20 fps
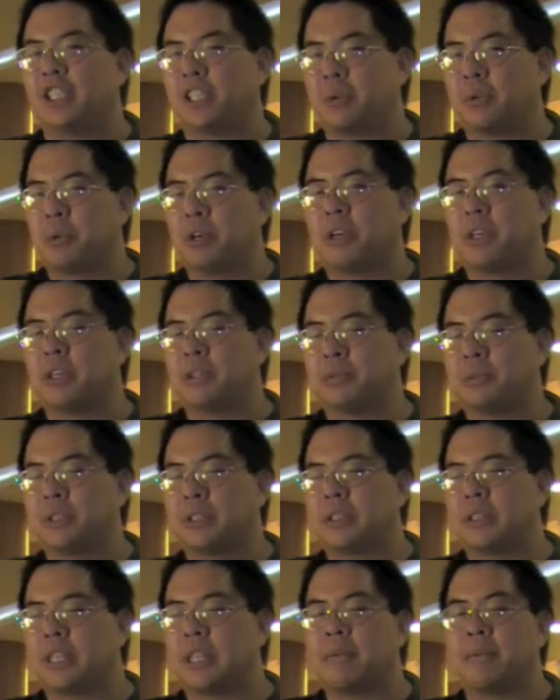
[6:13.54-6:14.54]
So we're
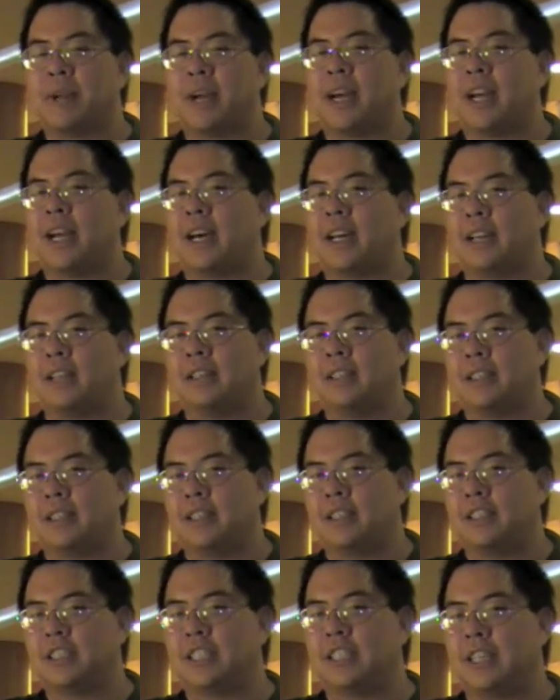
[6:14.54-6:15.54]
going to keep an eye on,
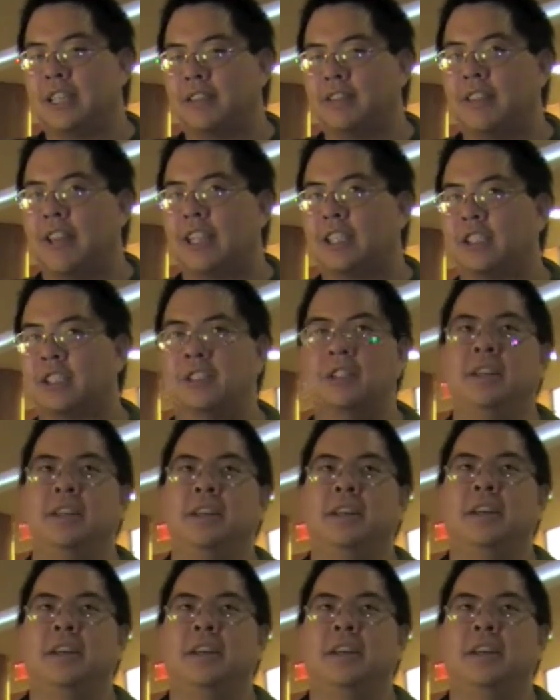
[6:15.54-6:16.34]
see if that's